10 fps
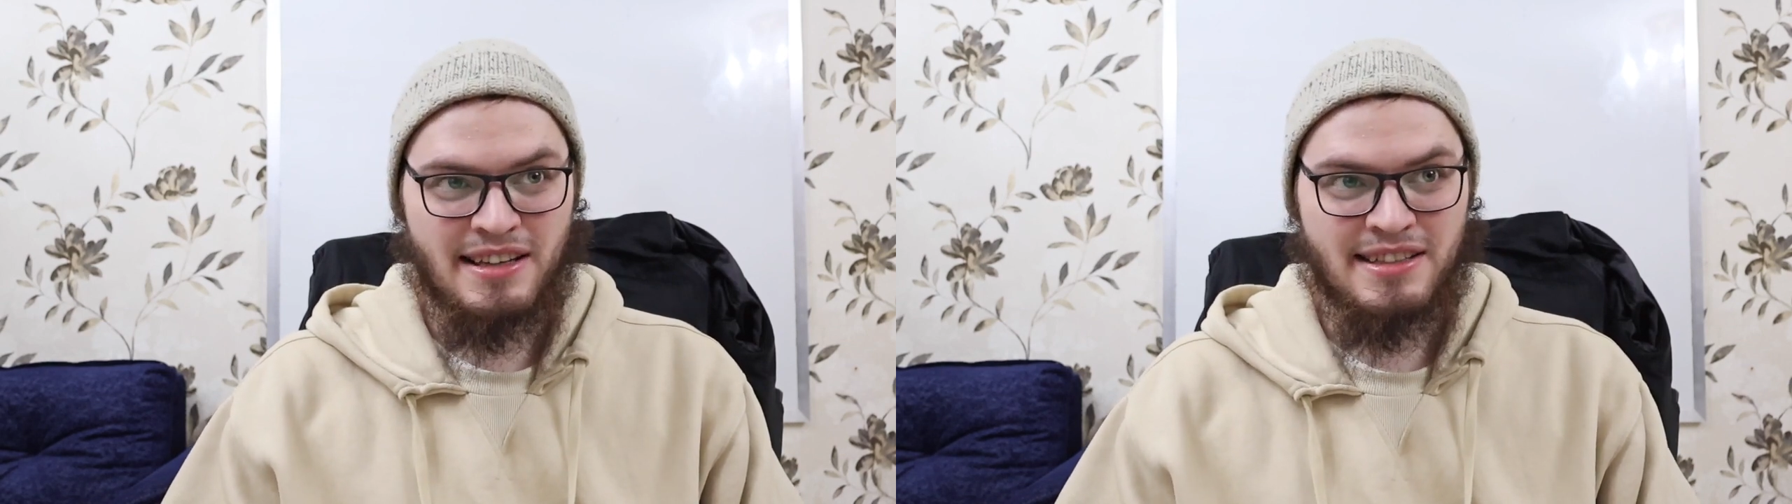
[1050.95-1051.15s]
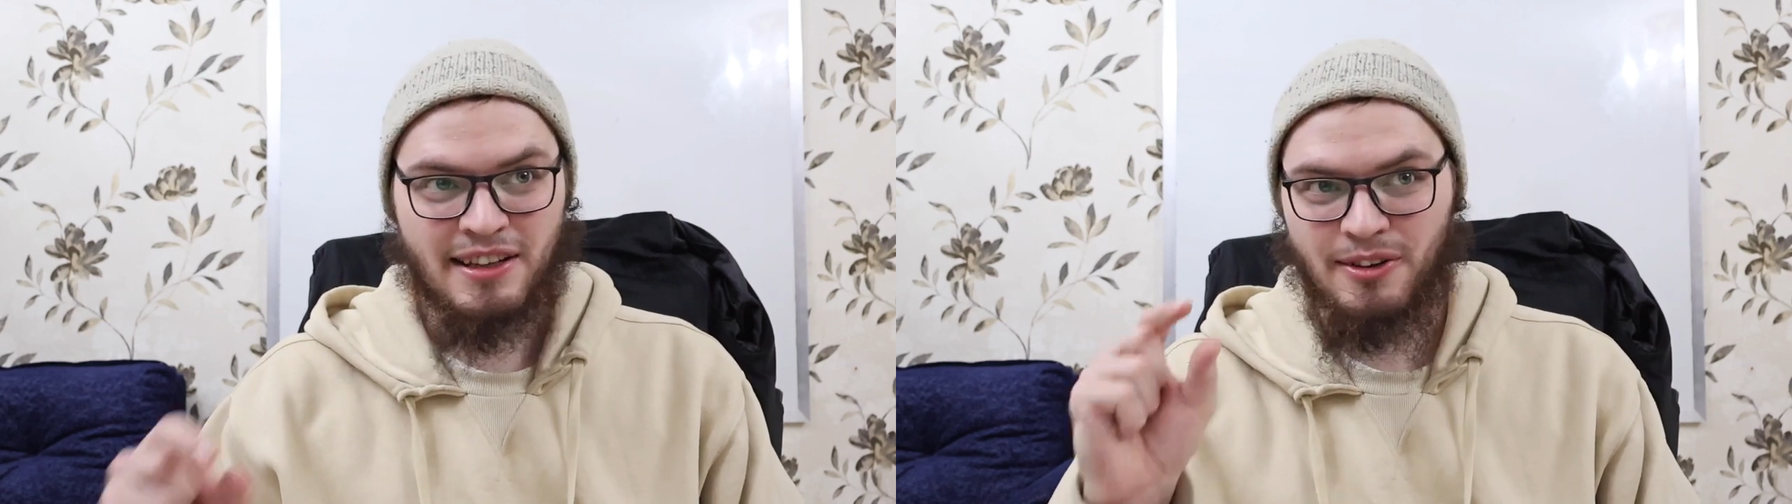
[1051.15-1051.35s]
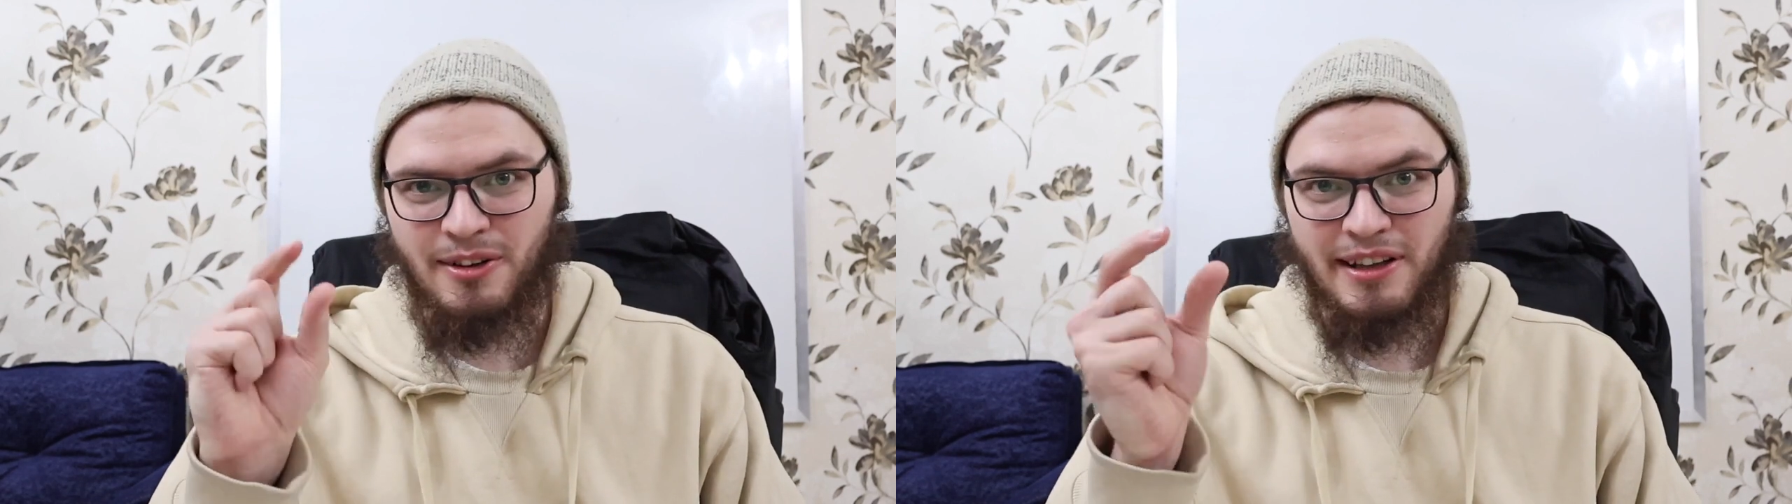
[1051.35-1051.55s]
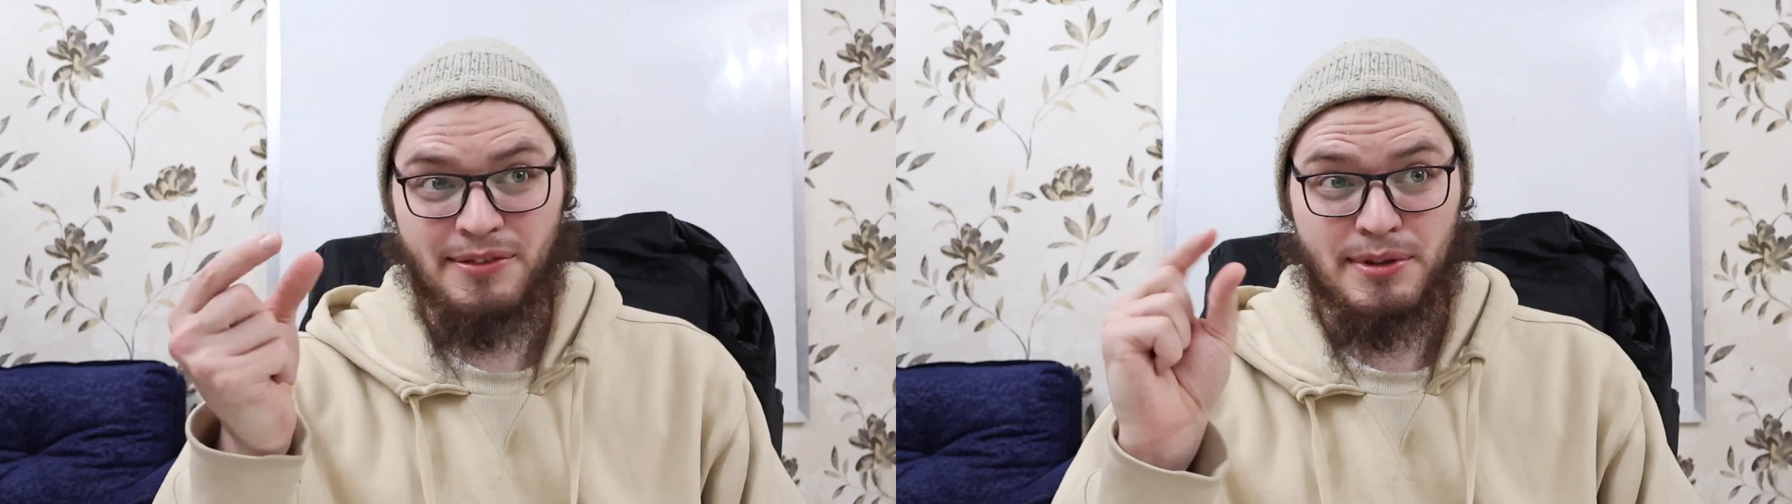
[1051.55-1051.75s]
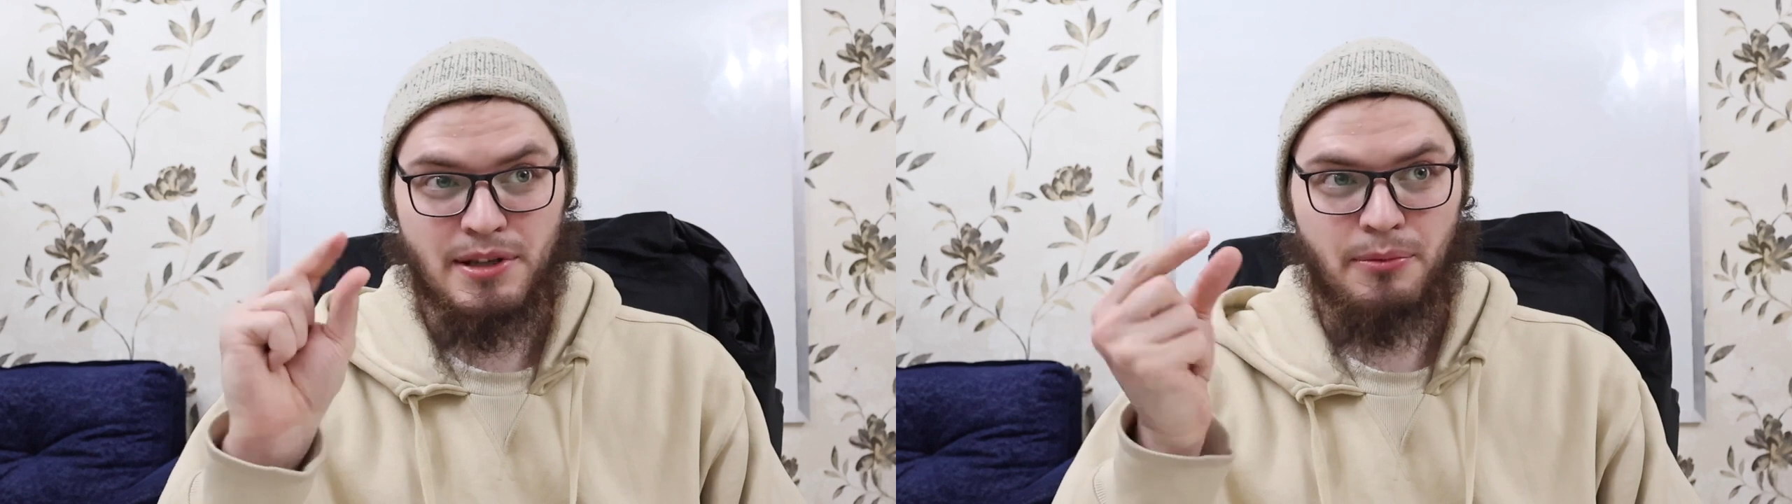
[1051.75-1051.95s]

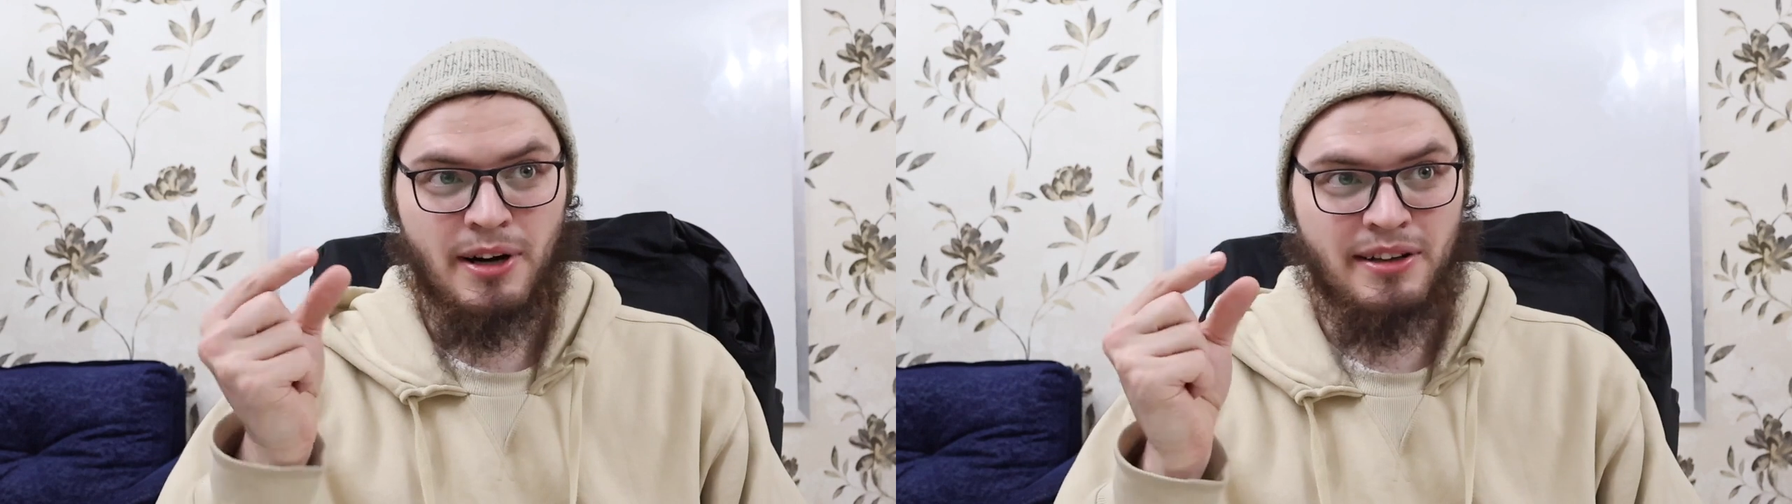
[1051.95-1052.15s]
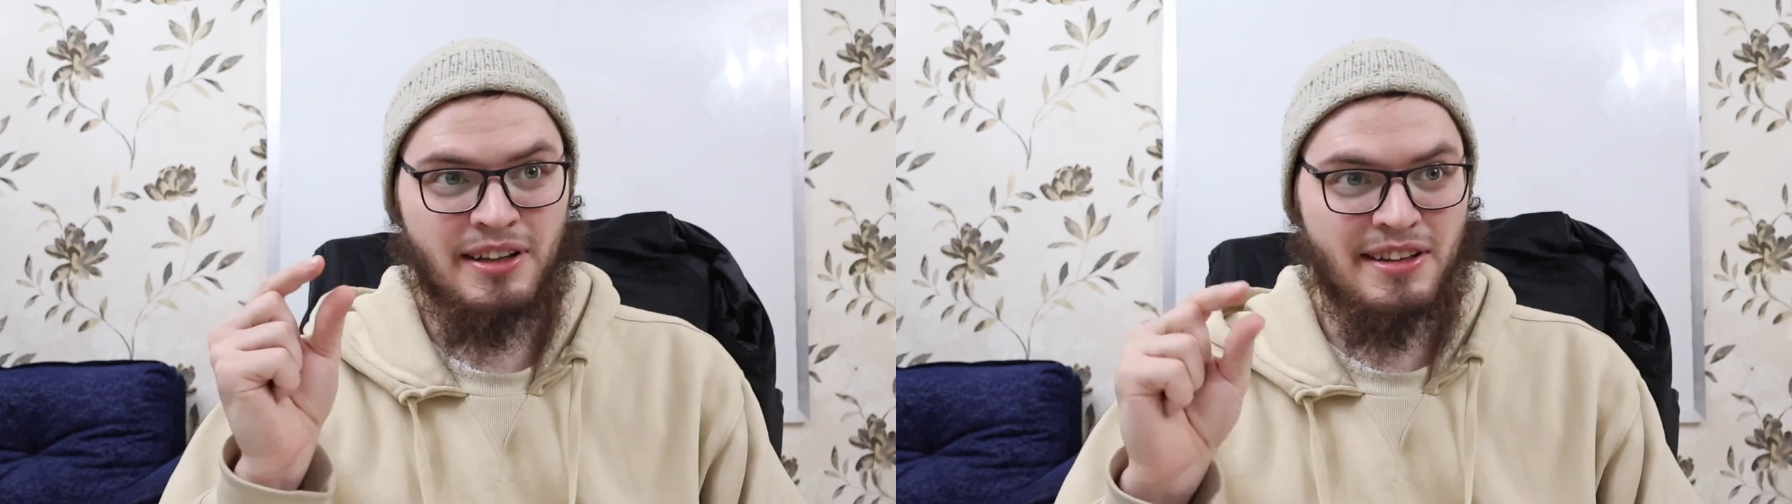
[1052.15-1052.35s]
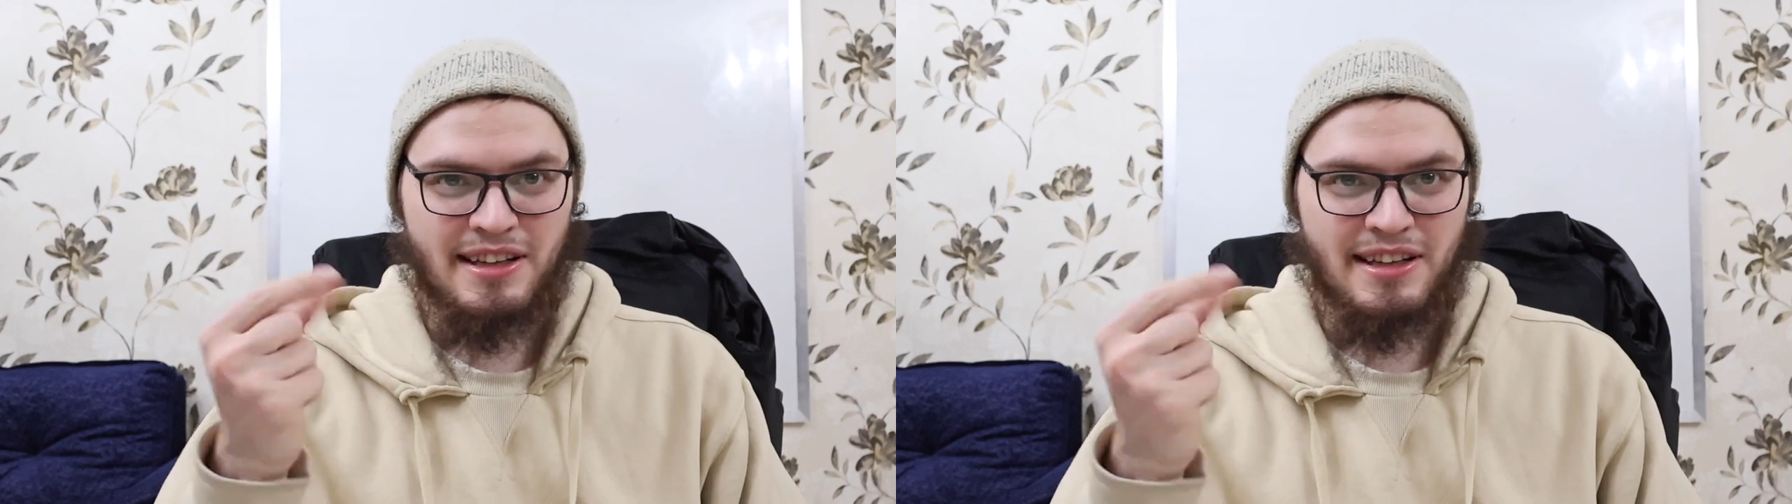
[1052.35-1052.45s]
a word